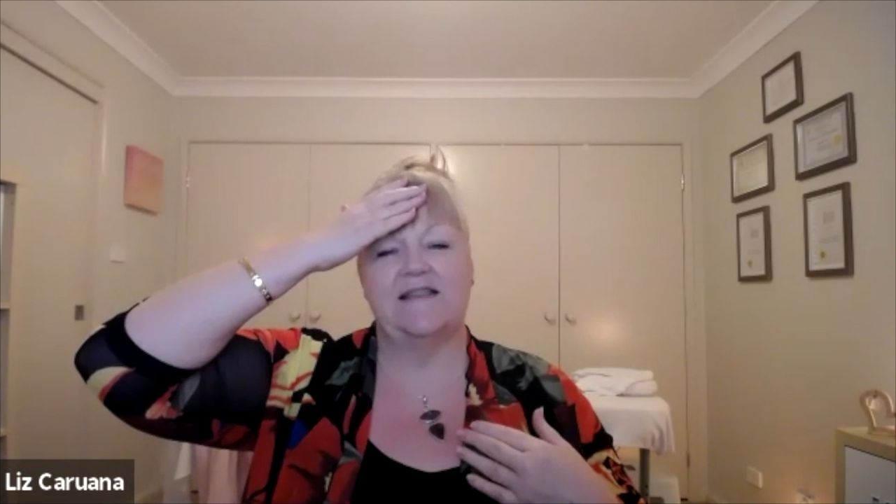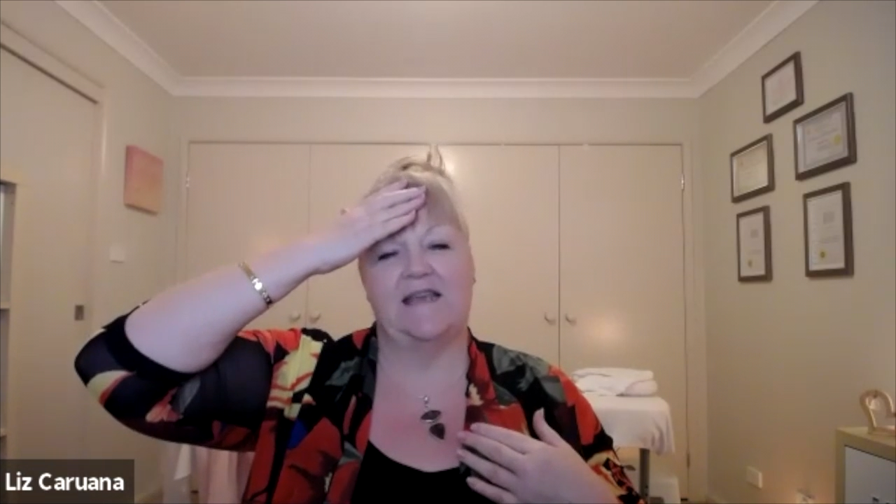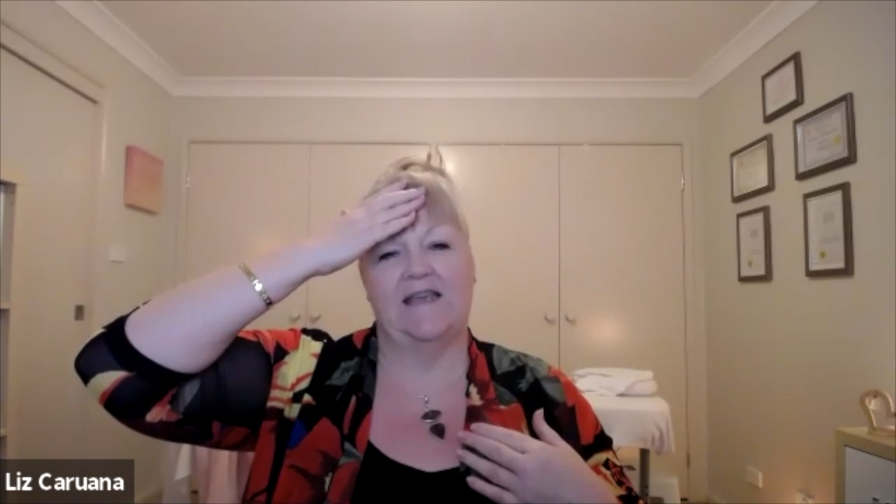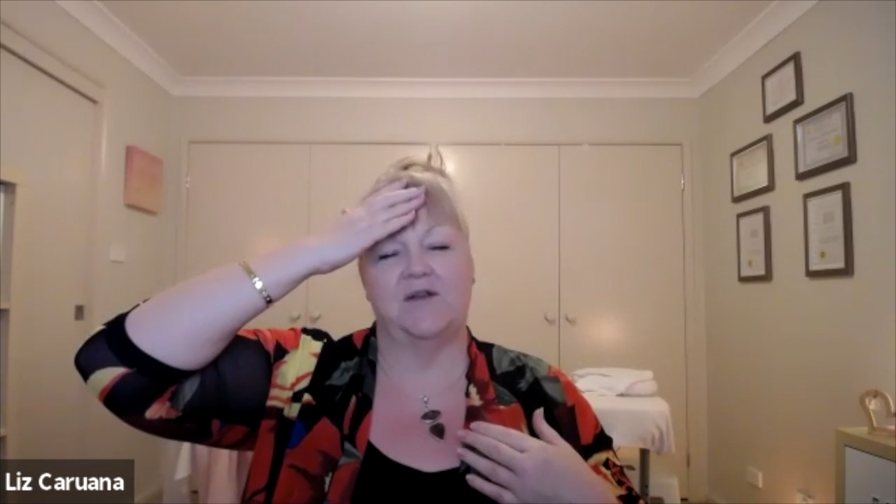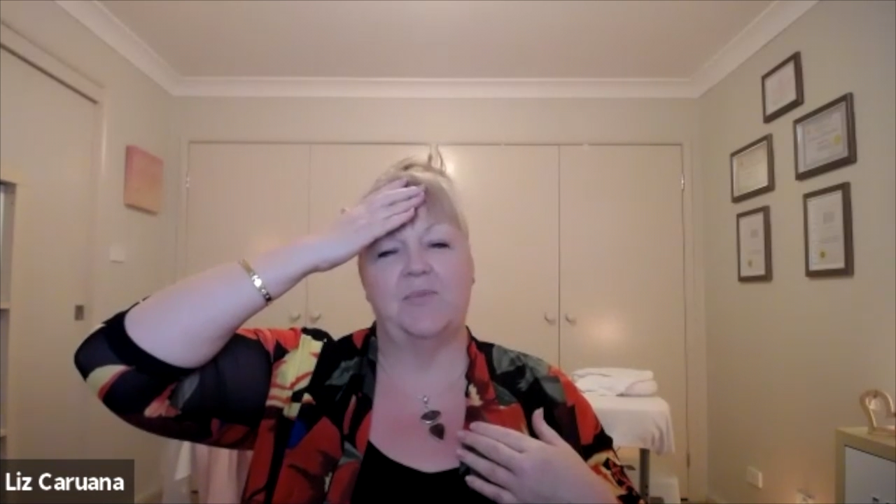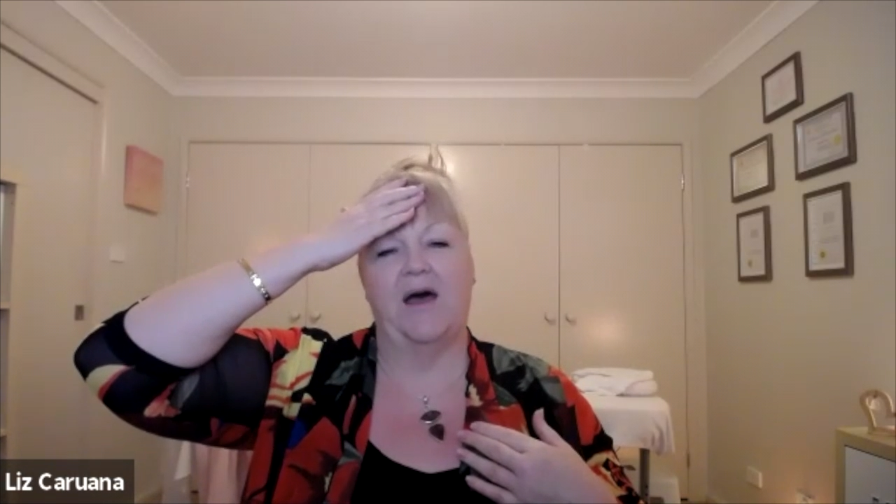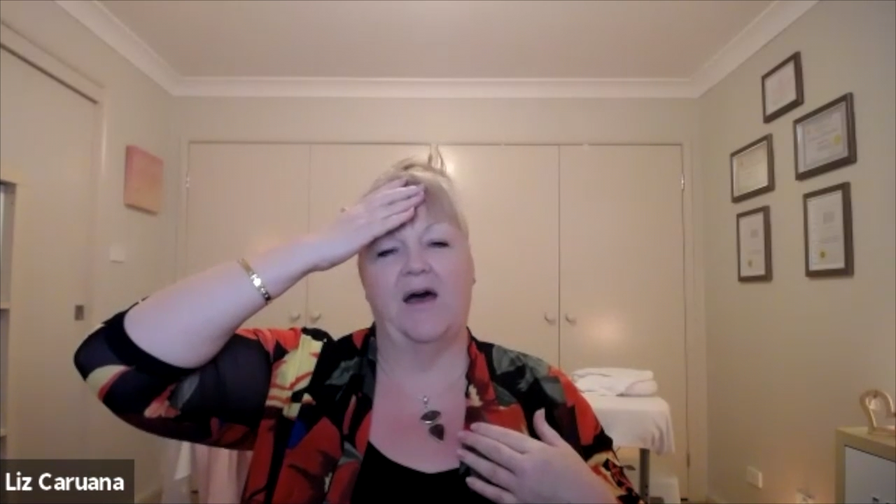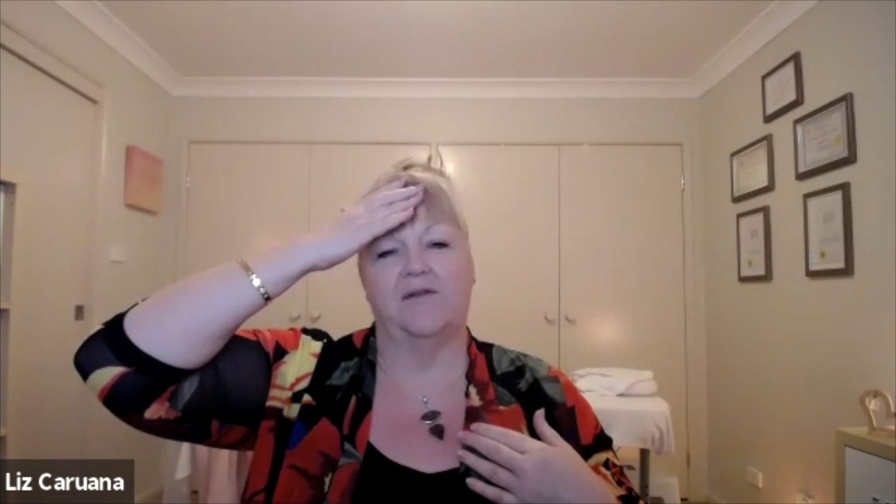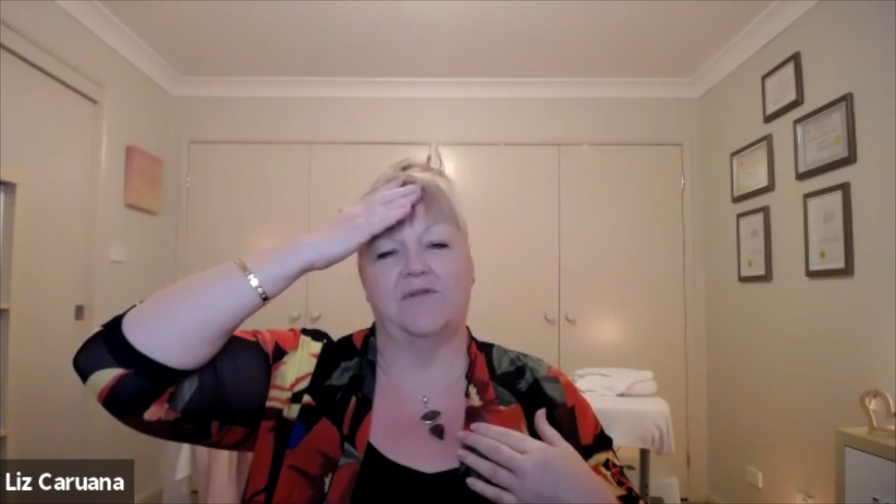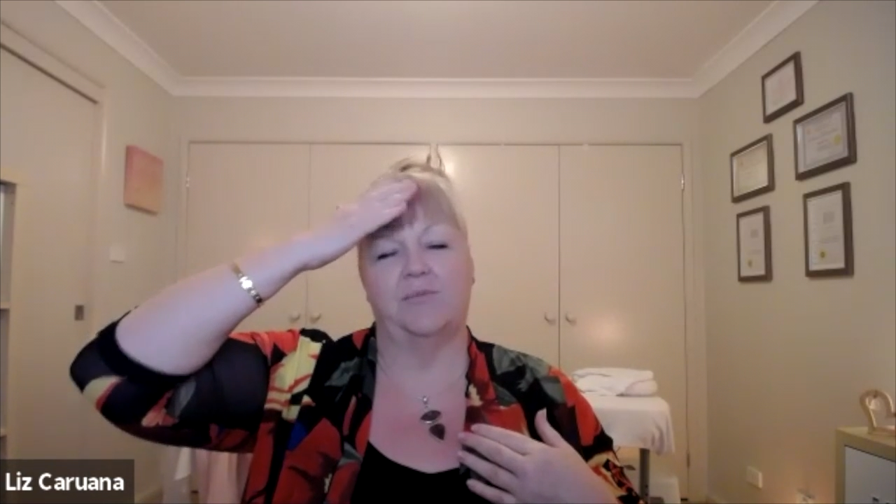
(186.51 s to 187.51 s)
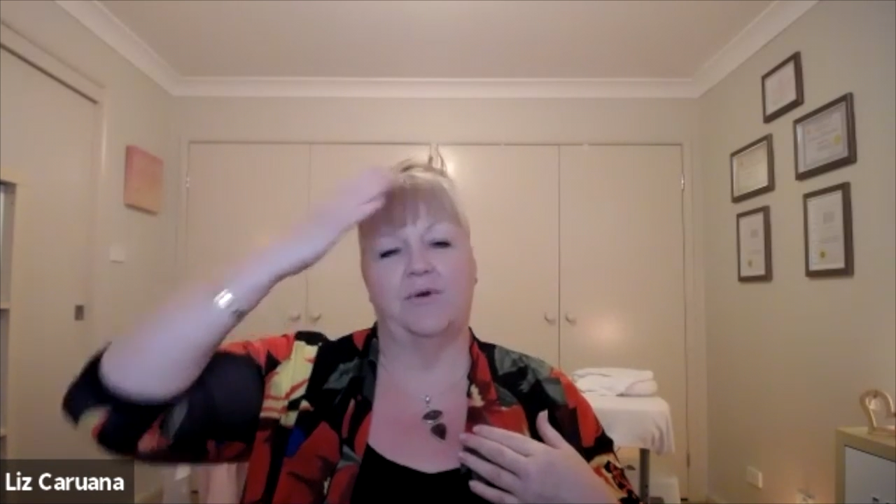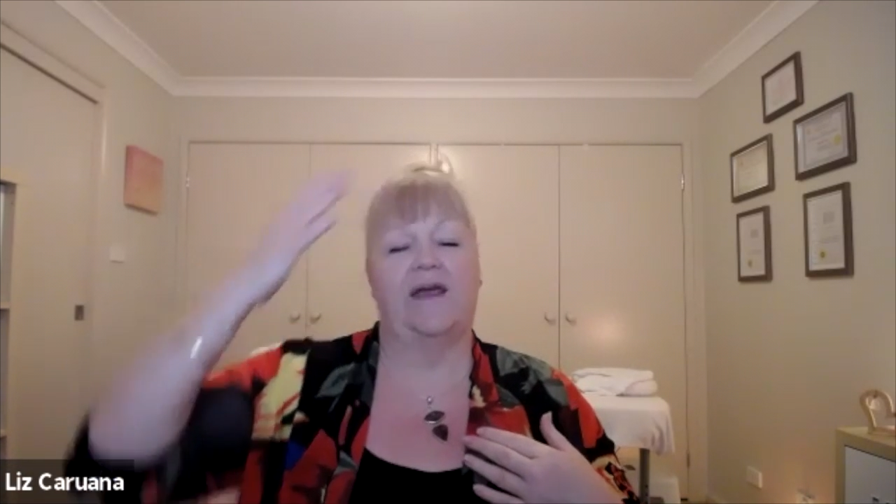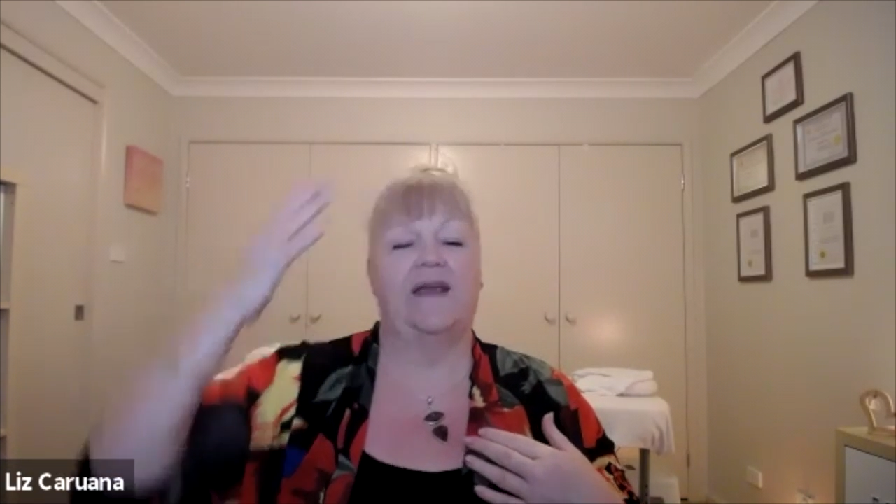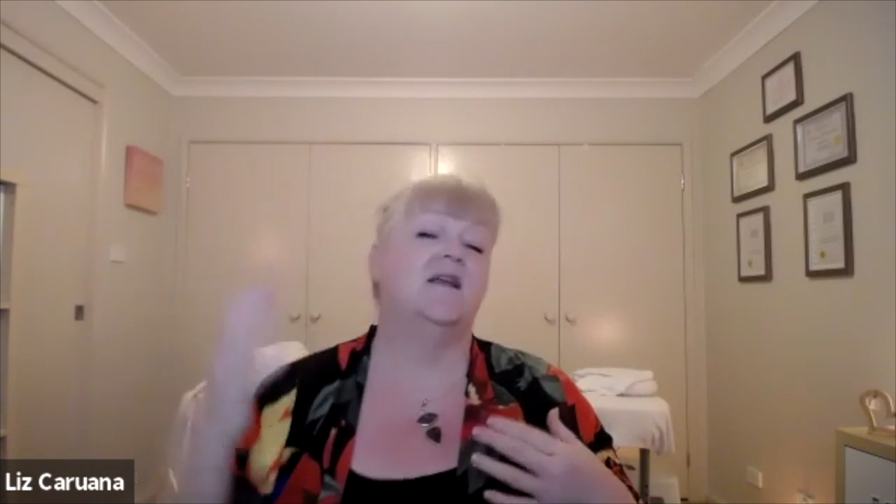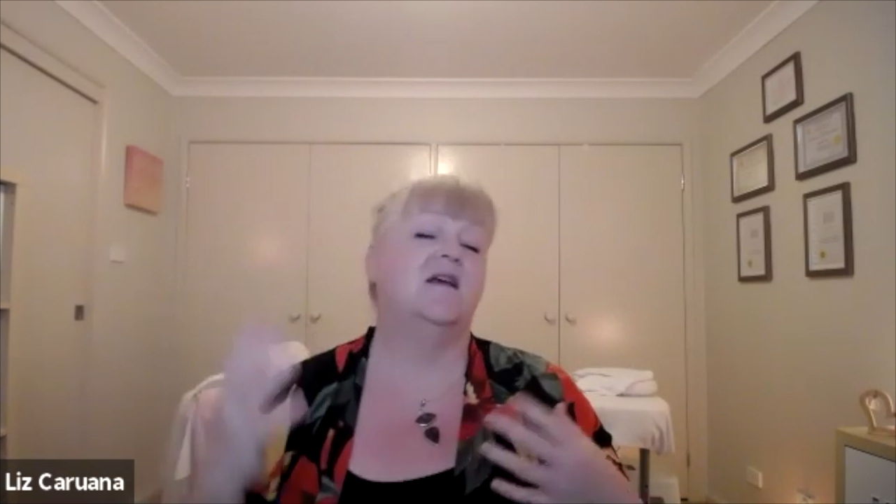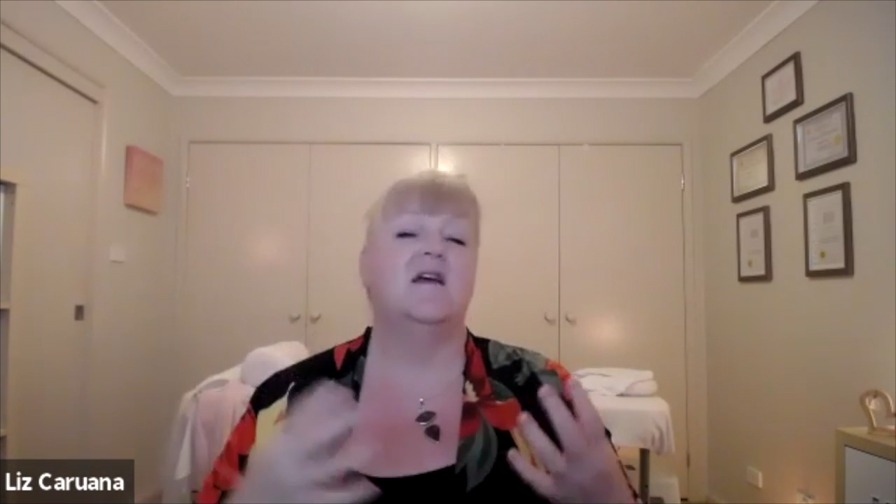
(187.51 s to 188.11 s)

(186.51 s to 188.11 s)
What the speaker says: thinking part of the brain.